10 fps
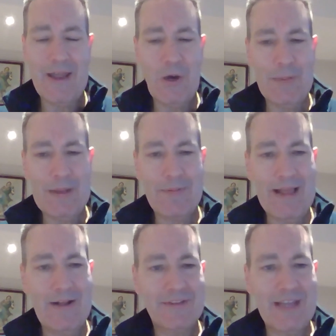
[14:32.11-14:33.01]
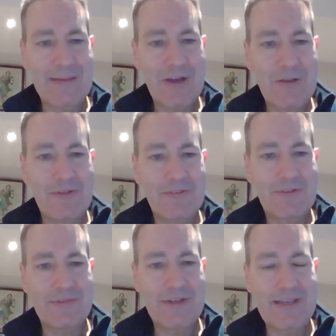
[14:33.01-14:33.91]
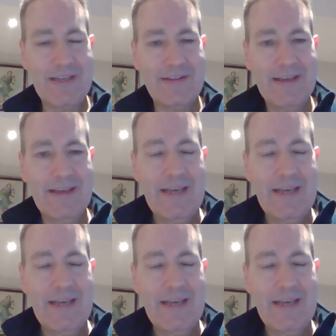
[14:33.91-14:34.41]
help people out in their moments of need.